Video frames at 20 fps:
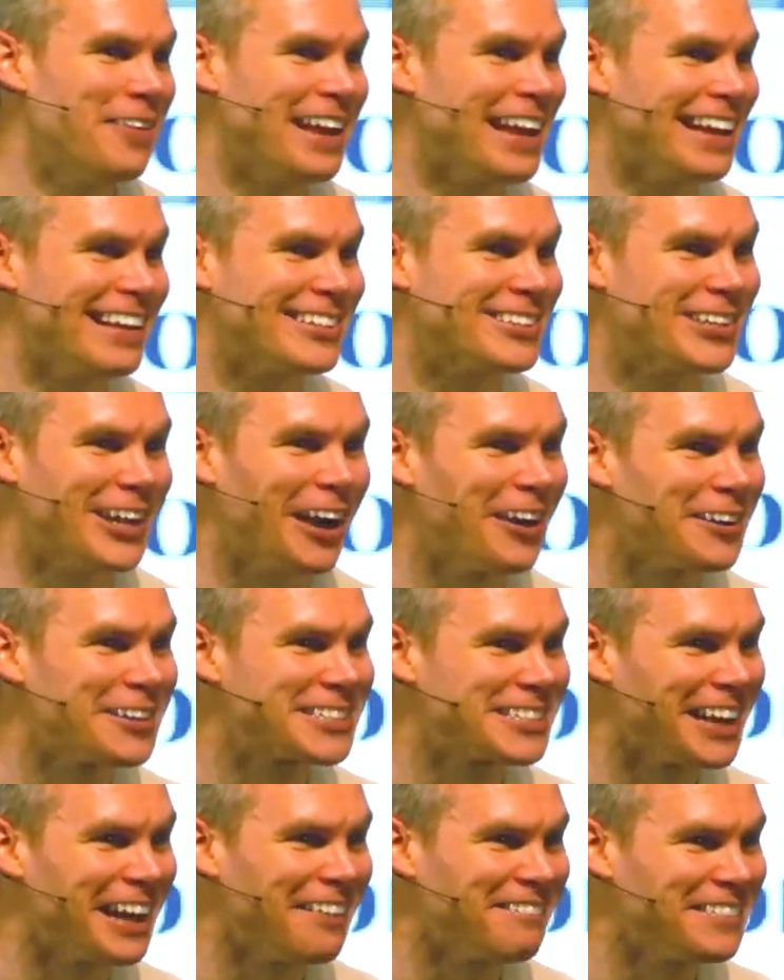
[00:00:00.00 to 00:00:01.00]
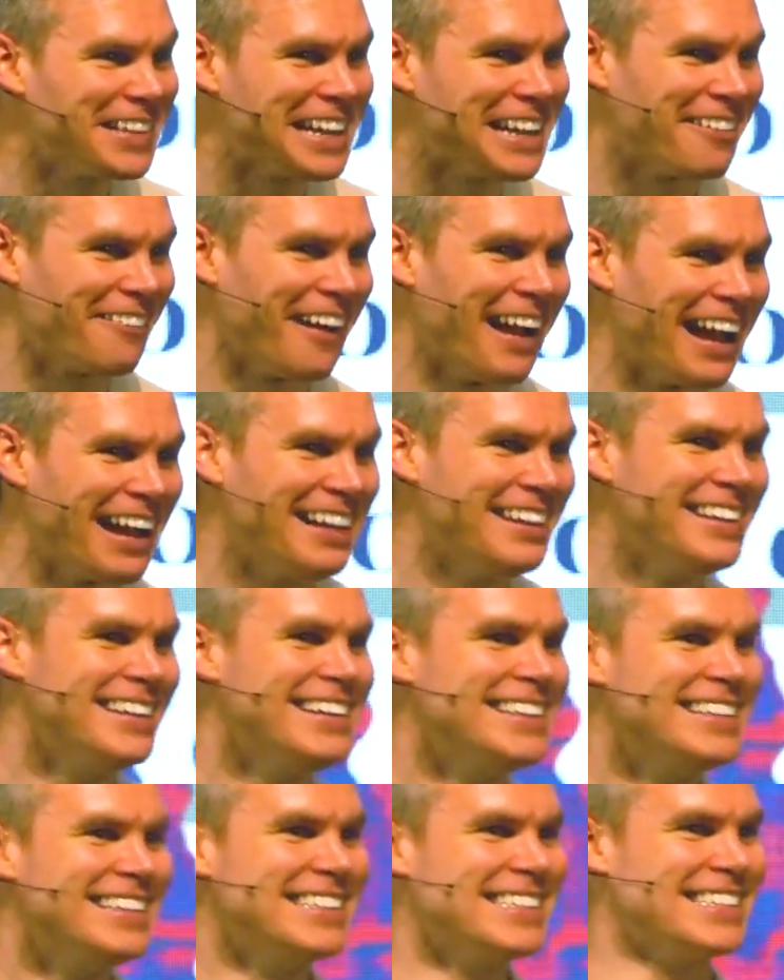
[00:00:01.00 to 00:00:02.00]
mean, joke's on me, right?
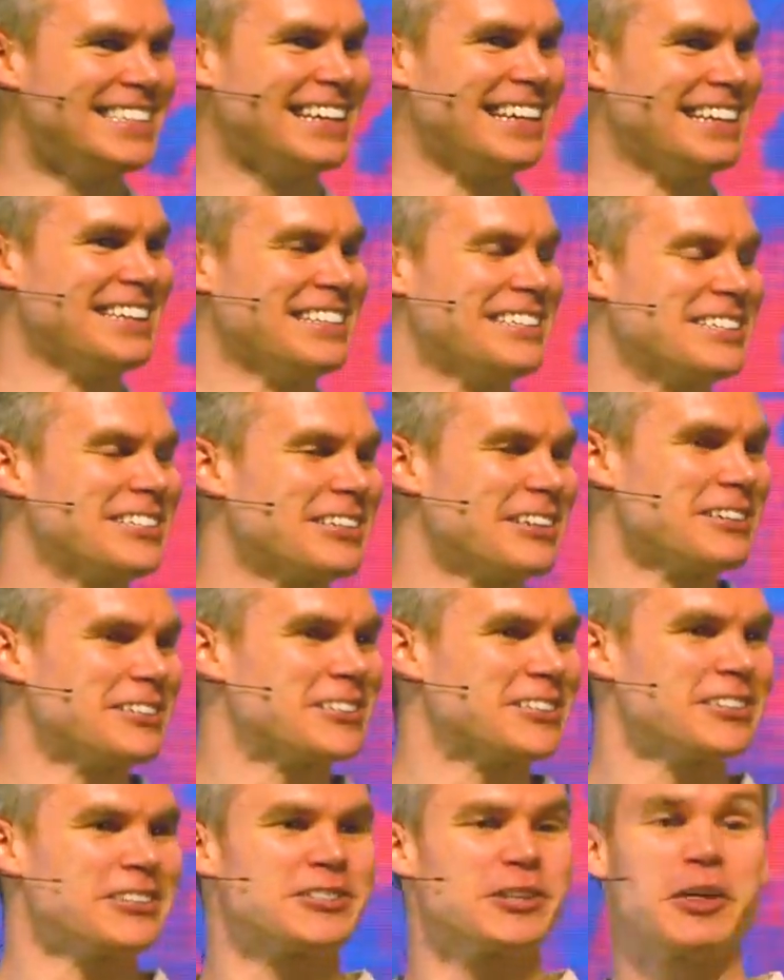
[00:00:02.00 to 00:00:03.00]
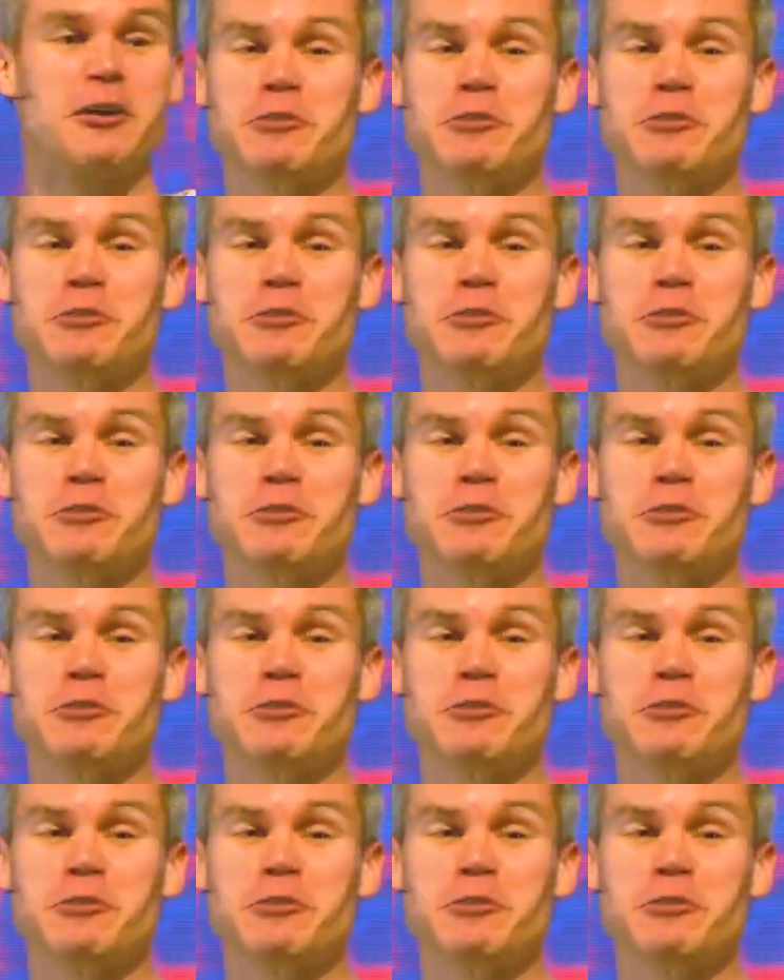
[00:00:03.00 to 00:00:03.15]
Uh, so, so there